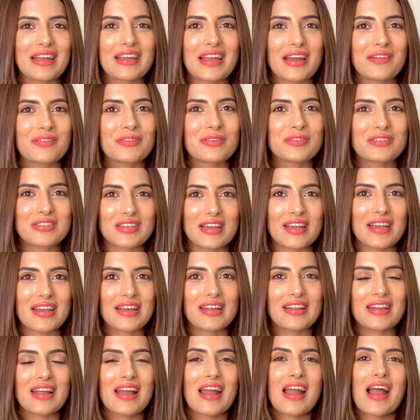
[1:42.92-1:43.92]
care
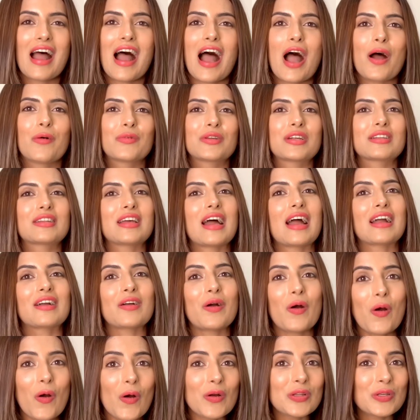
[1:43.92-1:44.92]
routine. I want to thank
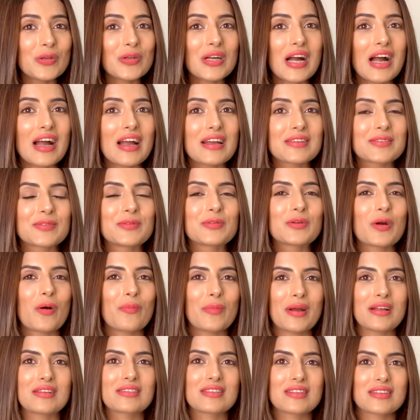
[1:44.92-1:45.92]
all you guys who
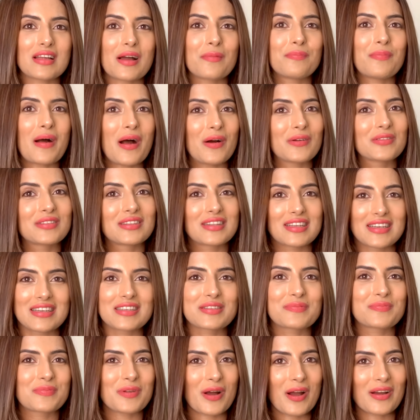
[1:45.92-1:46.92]
commented about
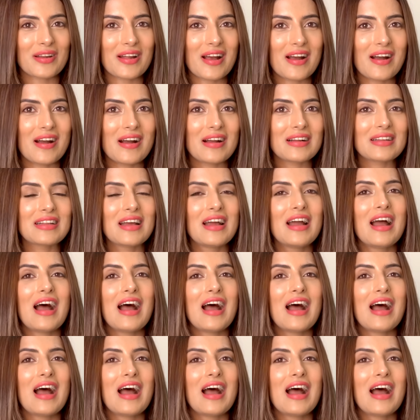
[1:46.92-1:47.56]
this product.